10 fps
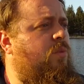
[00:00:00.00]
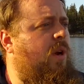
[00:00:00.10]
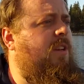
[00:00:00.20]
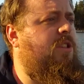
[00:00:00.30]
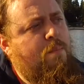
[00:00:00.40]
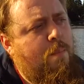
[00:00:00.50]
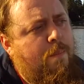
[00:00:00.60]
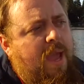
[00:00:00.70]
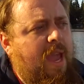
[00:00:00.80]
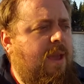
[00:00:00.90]
which
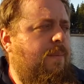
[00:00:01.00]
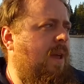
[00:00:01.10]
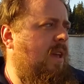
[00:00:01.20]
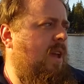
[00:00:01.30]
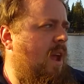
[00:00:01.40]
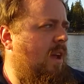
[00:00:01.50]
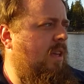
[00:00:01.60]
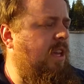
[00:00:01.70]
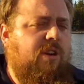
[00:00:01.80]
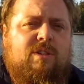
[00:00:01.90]
maybe
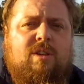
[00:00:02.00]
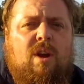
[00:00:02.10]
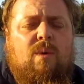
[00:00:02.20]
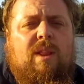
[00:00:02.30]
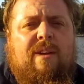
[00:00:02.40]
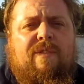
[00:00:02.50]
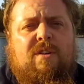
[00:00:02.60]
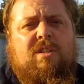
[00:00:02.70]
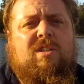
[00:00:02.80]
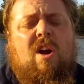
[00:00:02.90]
years ago when they
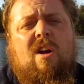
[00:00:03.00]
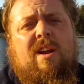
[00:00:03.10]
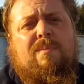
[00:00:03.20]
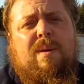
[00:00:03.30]
first started,